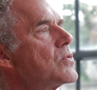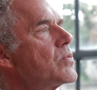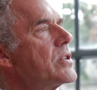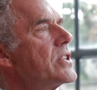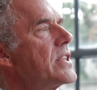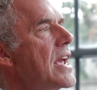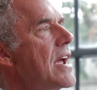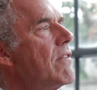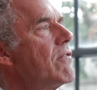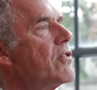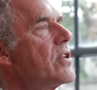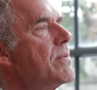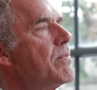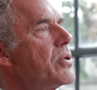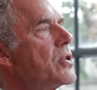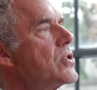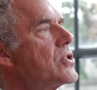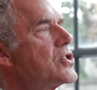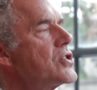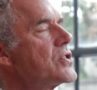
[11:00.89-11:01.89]
with every
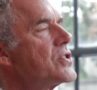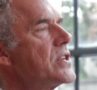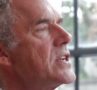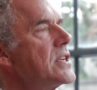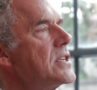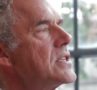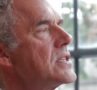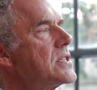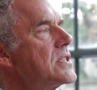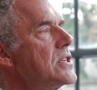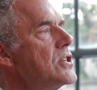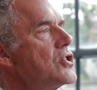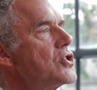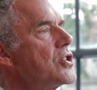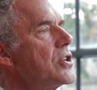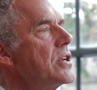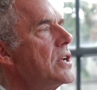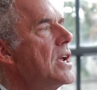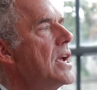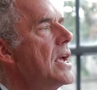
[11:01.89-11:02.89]
purchasing
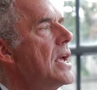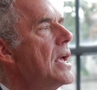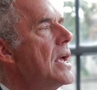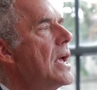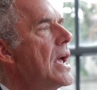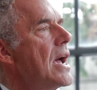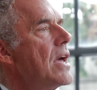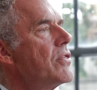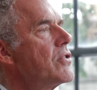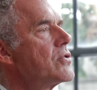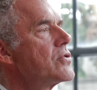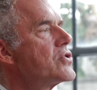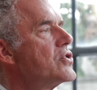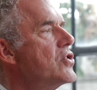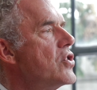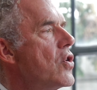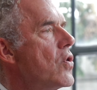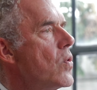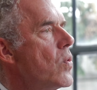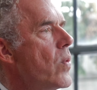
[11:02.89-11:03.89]
decision. And there's
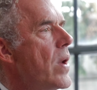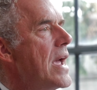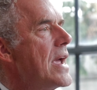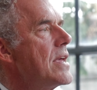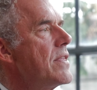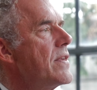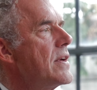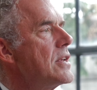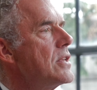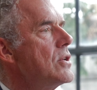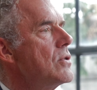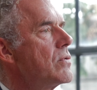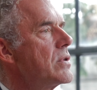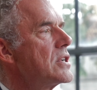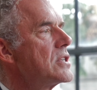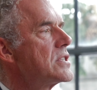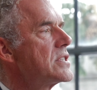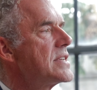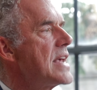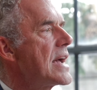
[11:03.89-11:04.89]
no way that you
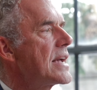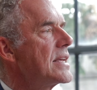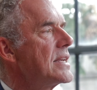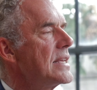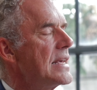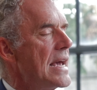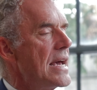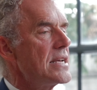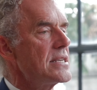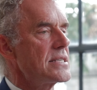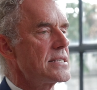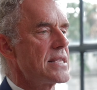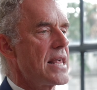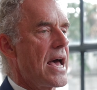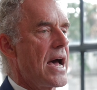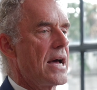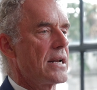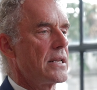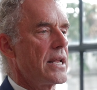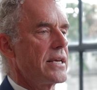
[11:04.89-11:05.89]
can second guess
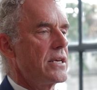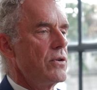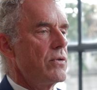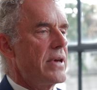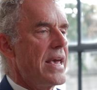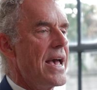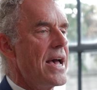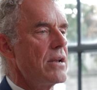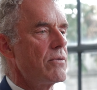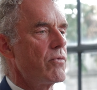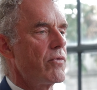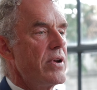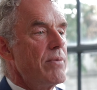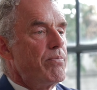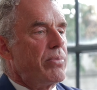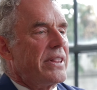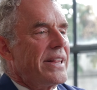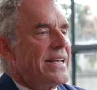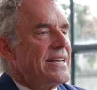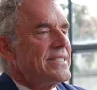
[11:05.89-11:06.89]
that. Like you can't
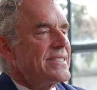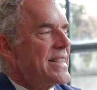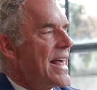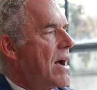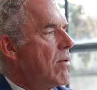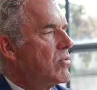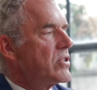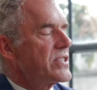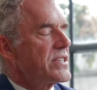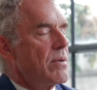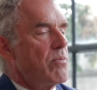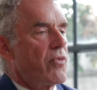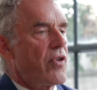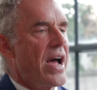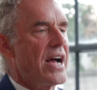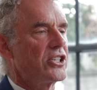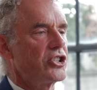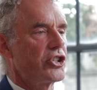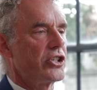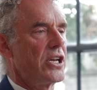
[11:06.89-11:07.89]
replace that with some hmm.
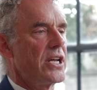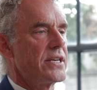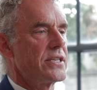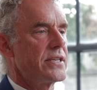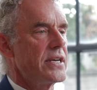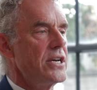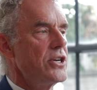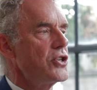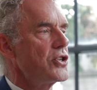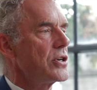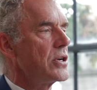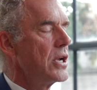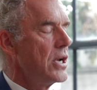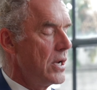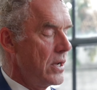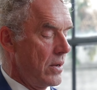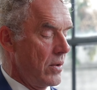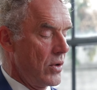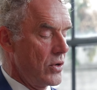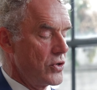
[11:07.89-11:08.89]
rationalization. Hmm.
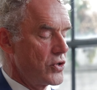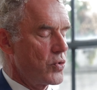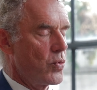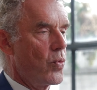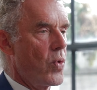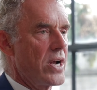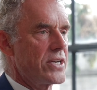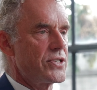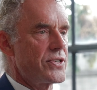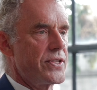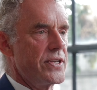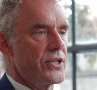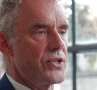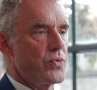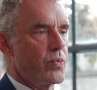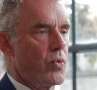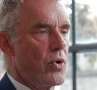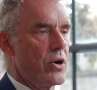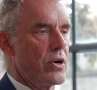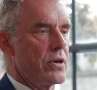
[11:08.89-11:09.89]
So what's this
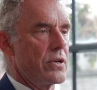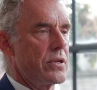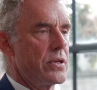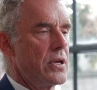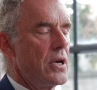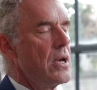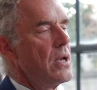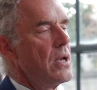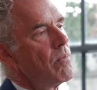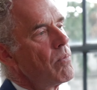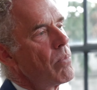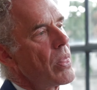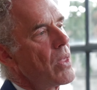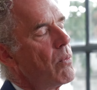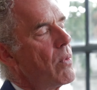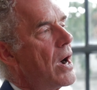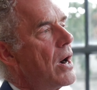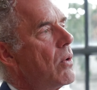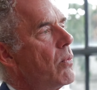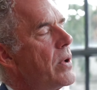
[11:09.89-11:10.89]
worth?
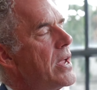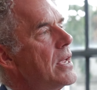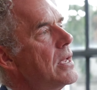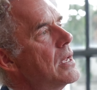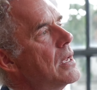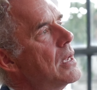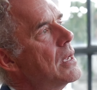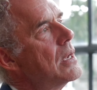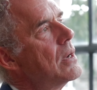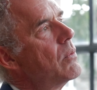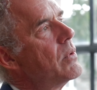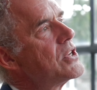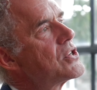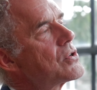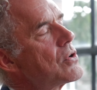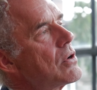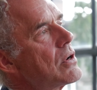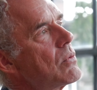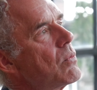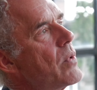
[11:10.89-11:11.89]
Well, we we
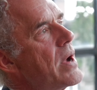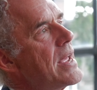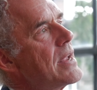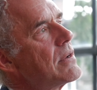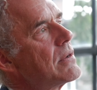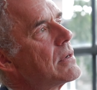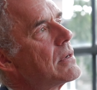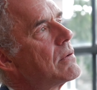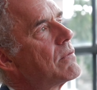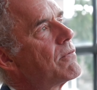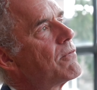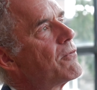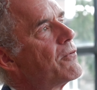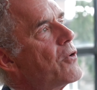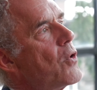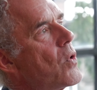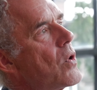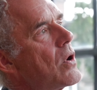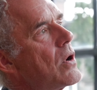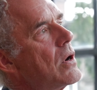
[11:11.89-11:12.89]
sort of went
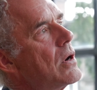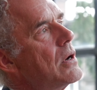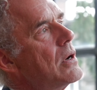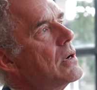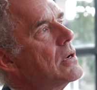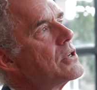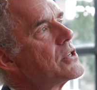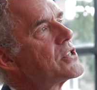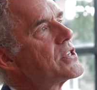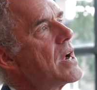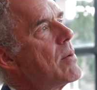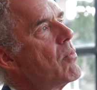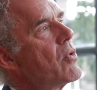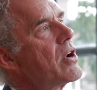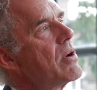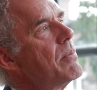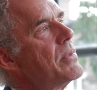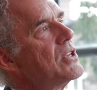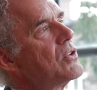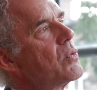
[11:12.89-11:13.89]
for
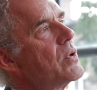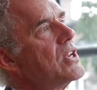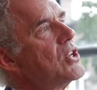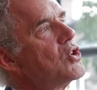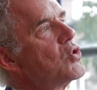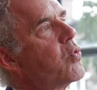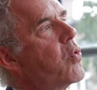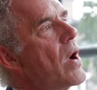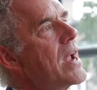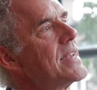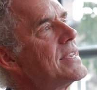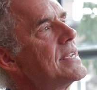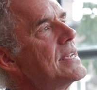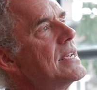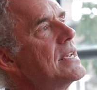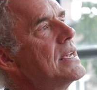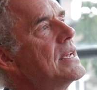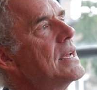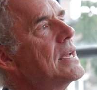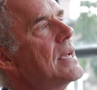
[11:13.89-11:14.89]
somewhere between
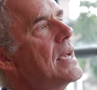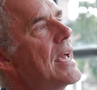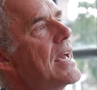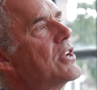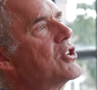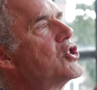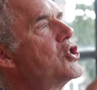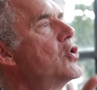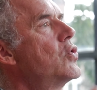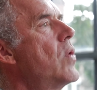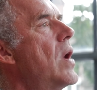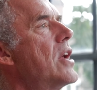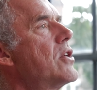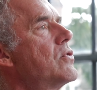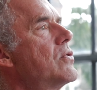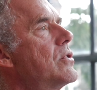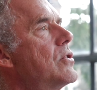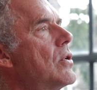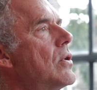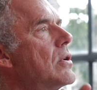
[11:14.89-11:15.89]
20 and
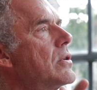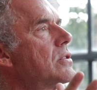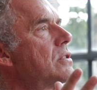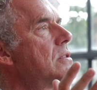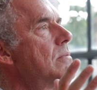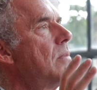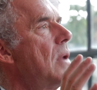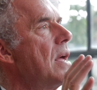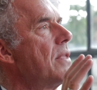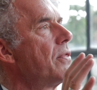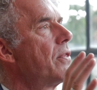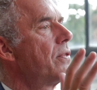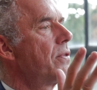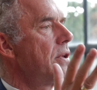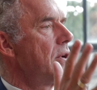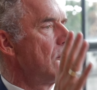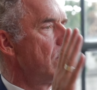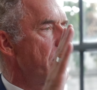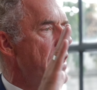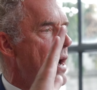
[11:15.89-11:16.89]
$200 a month.
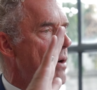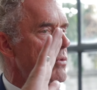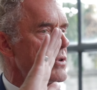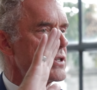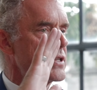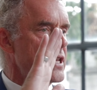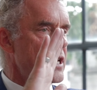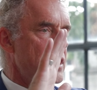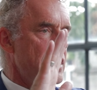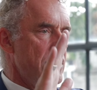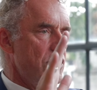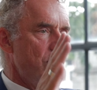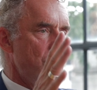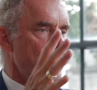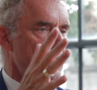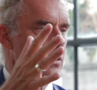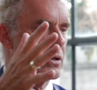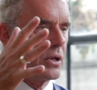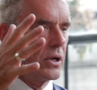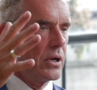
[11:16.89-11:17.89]
You know, that was the
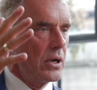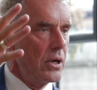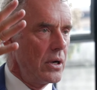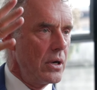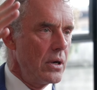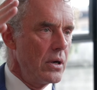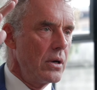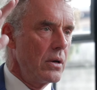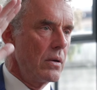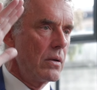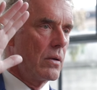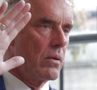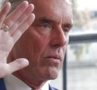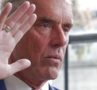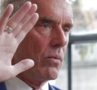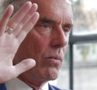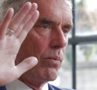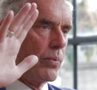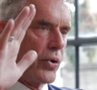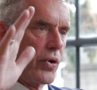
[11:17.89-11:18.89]
initial
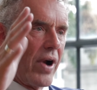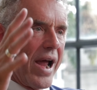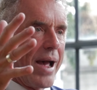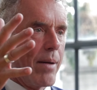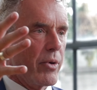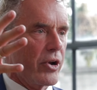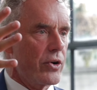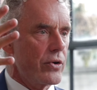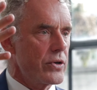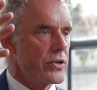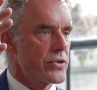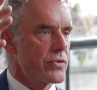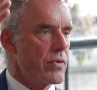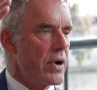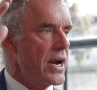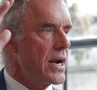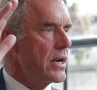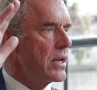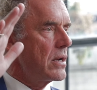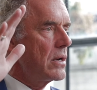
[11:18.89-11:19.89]
parameters,
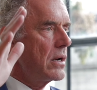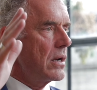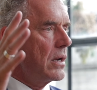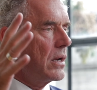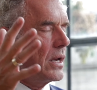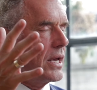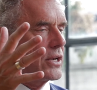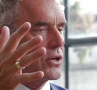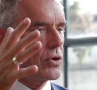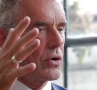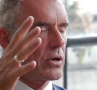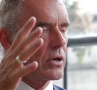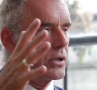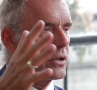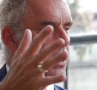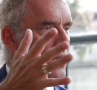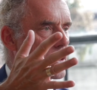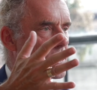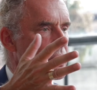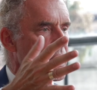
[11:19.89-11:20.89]
right? And it took a
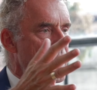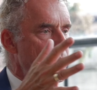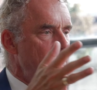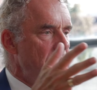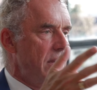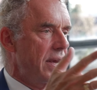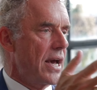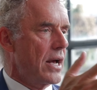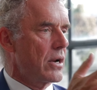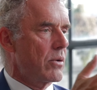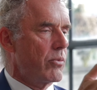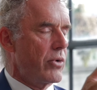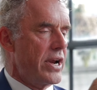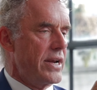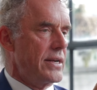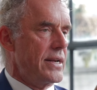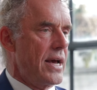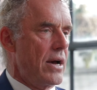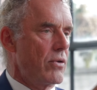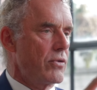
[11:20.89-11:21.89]
long time to
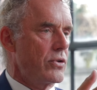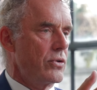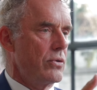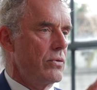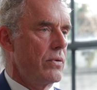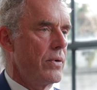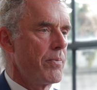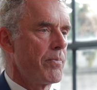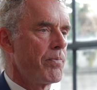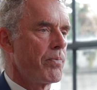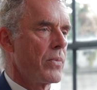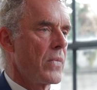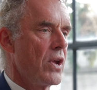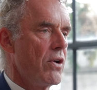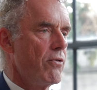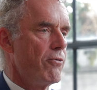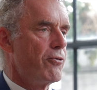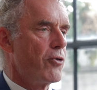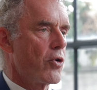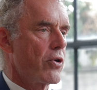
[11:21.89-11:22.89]
calibrate down to
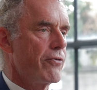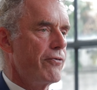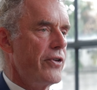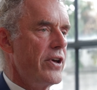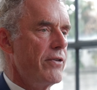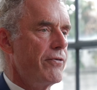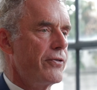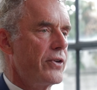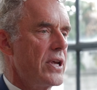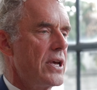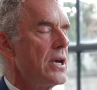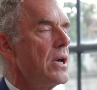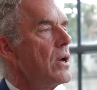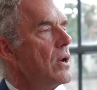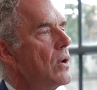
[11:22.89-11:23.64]
450.